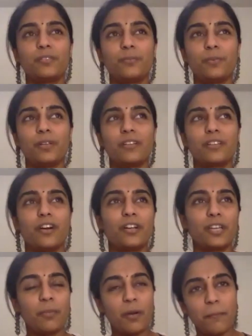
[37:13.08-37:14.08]
we're
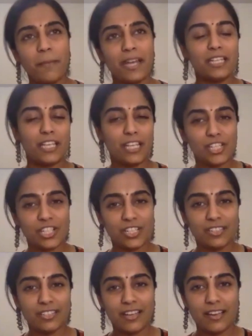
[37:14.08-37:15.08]
talking about
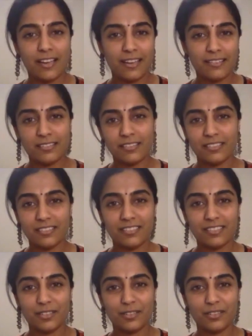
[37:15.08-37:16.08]
meditation, and
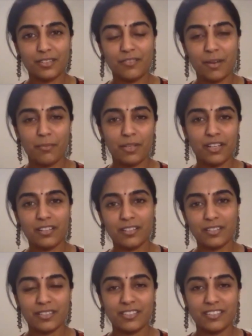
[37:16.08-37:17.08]
the webinar
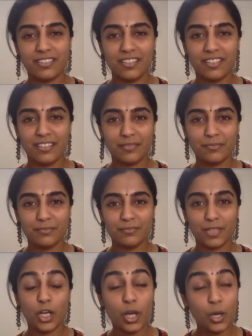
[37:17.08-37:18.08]
is
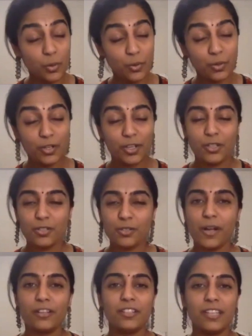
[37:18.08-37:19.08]
glow. So
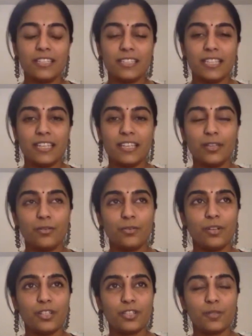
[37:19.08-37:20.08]
why don't I sing
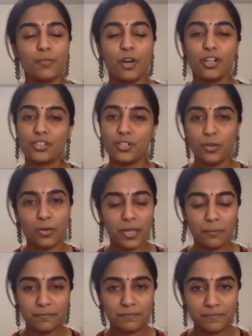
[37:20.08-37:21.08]
you a small shloka?